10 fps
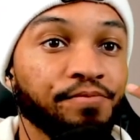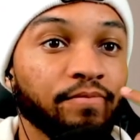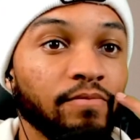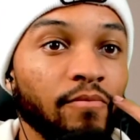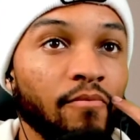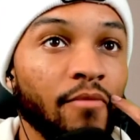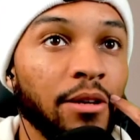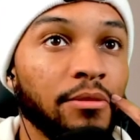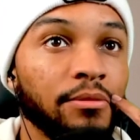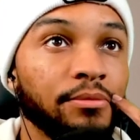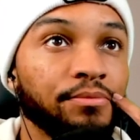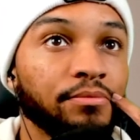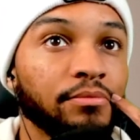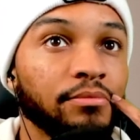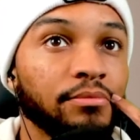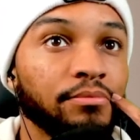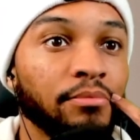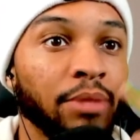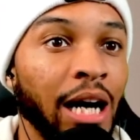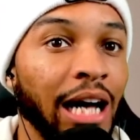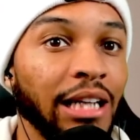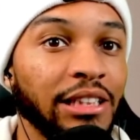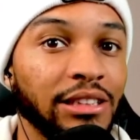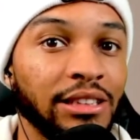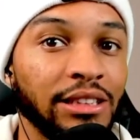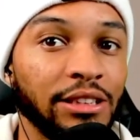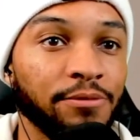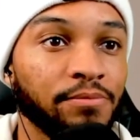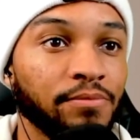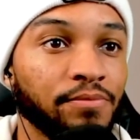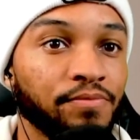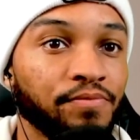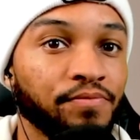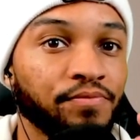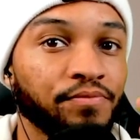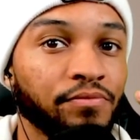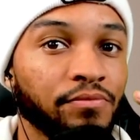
But Holly could see it.